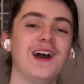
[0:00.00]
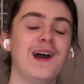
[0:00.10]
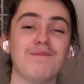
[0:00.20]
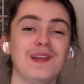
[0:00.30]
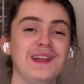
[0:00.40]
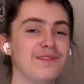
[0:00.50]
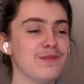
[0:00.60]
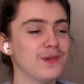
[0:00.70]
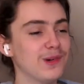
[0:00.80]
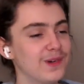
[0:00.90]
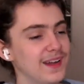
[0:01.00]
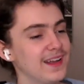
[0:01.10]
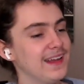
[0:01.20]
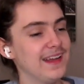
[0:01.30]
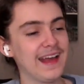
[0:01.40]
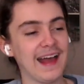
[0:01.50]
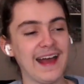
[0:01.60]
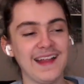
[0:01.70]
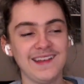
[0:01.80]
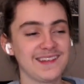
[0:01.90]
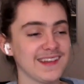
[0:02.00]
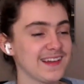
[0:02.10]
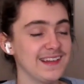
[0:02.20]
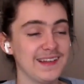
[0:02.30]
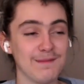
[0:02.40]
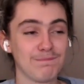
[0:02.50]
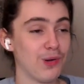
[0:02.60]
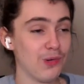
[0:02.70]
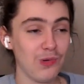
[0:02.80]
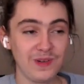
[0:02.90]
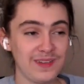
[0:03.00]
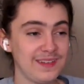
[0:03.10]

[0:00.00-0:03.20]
Unbelievable. And Paul,